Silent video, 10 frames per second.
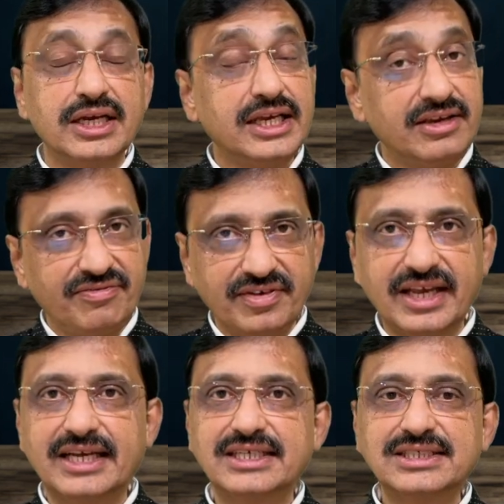If
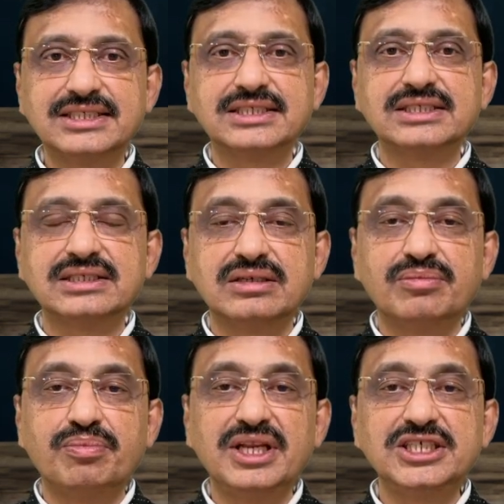yes,
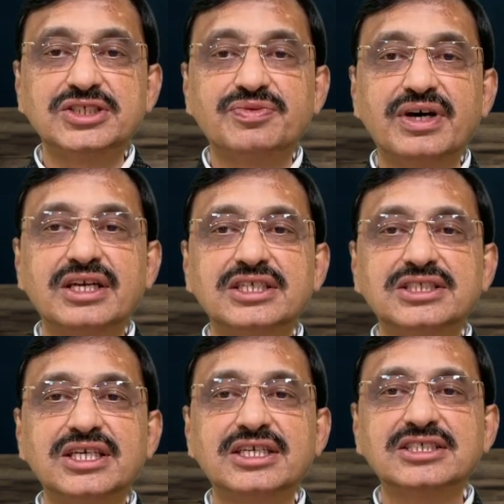please furnish
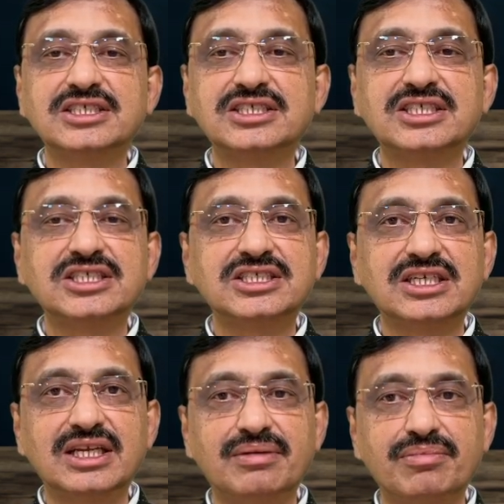the
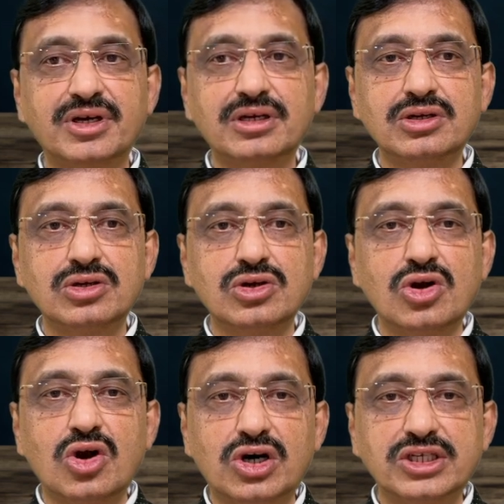registration number
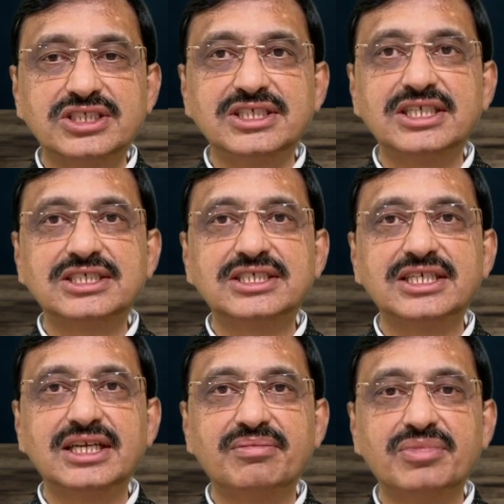or
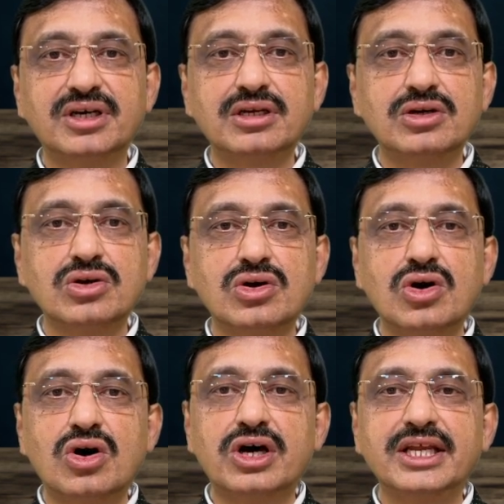GST number
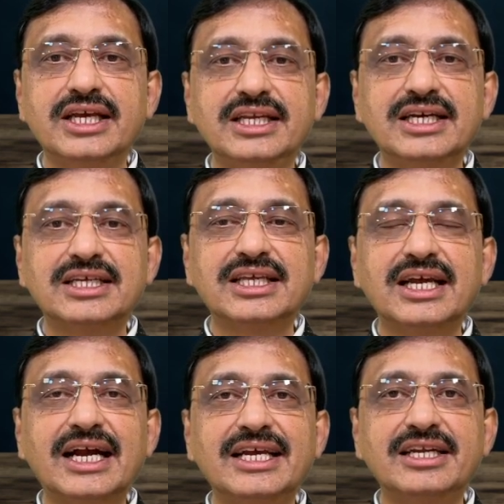or any
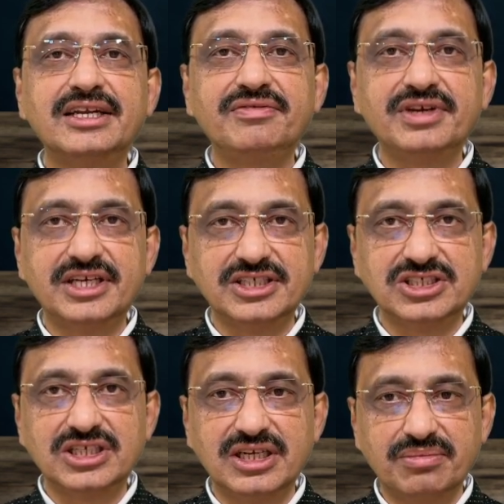other
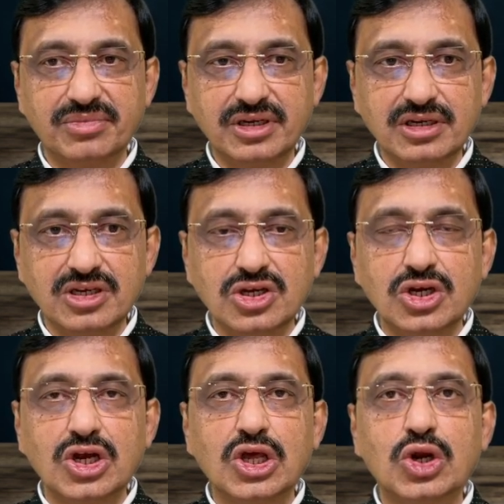identification number
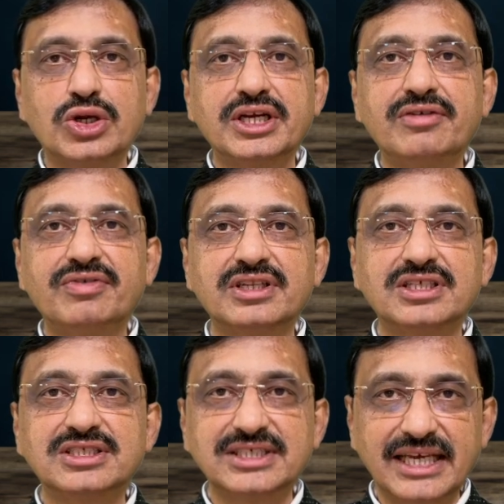allotted for
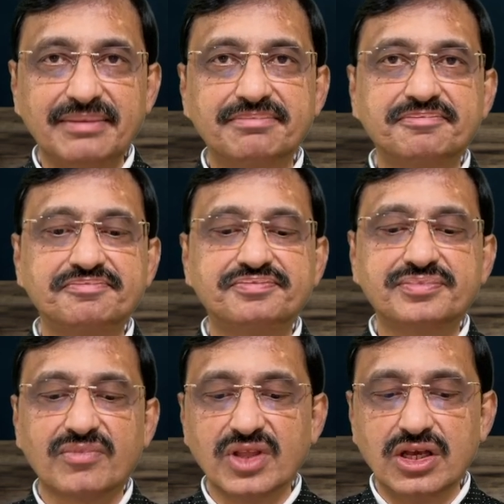the same.
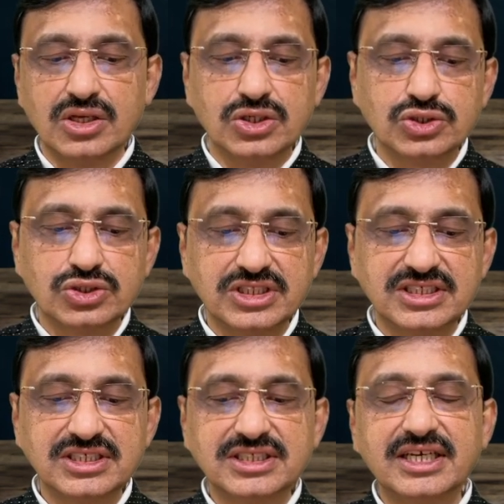So
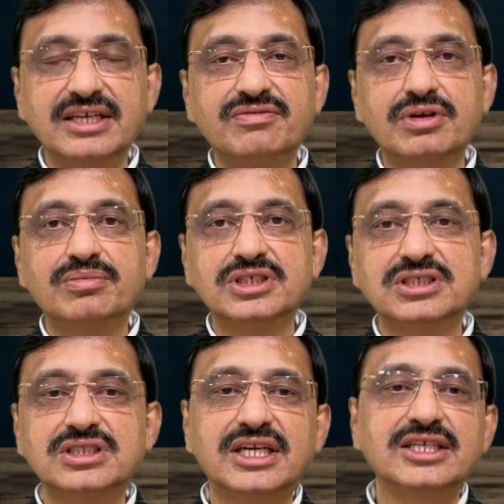this is the
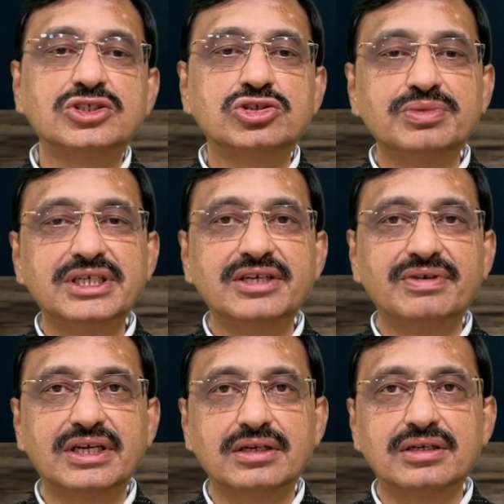information that is to be given.